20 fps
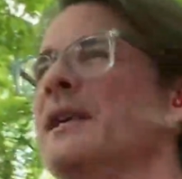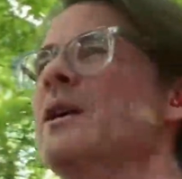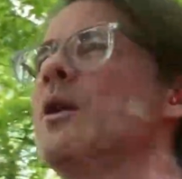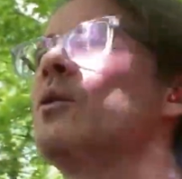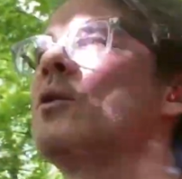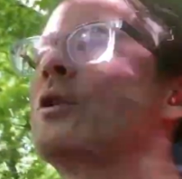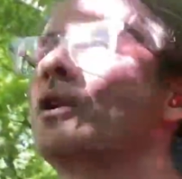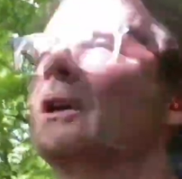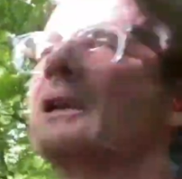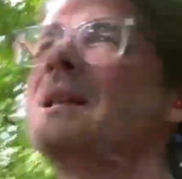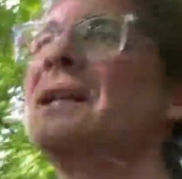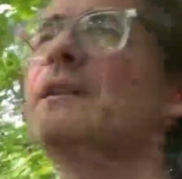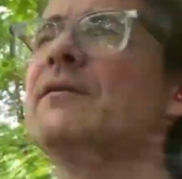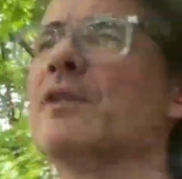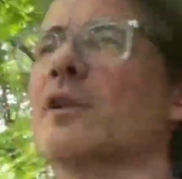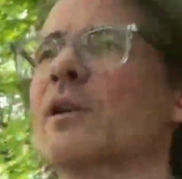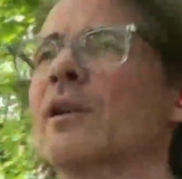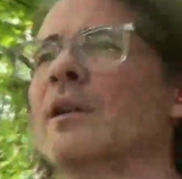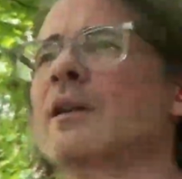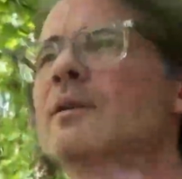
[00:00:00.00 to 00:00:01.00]
ogre
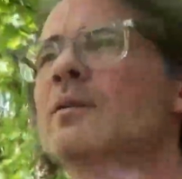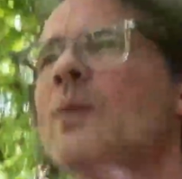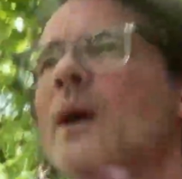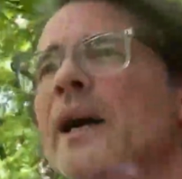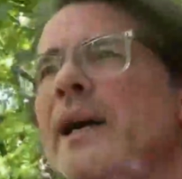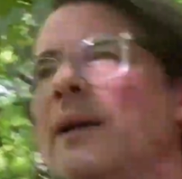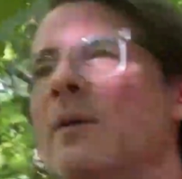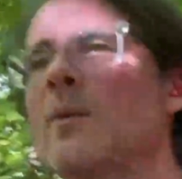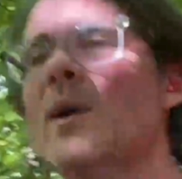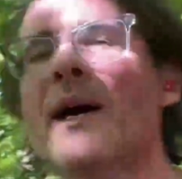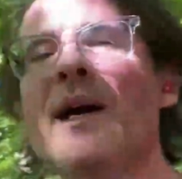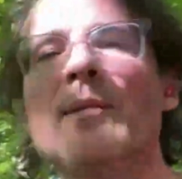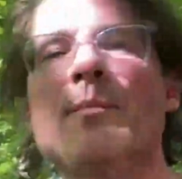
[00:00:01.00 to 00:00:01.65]
cleaver. Why I